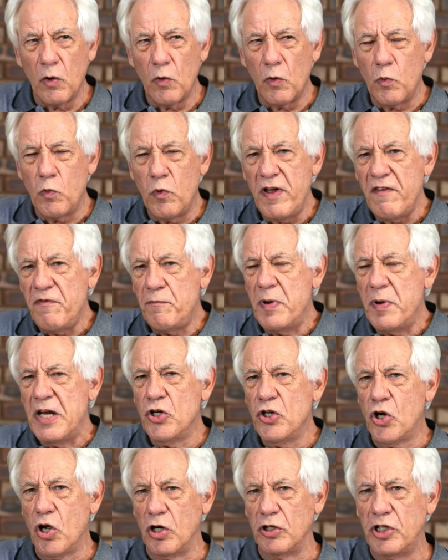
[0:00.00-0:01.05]
We've
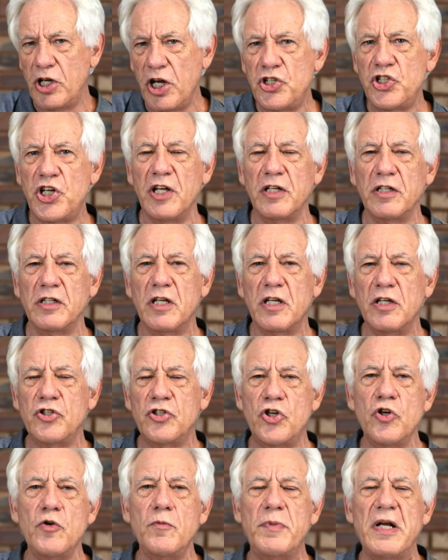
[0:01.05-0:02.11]
been conditioned
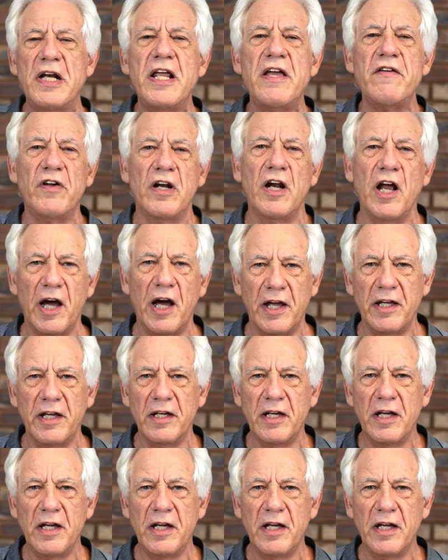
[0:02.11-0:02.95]
to believe a lie.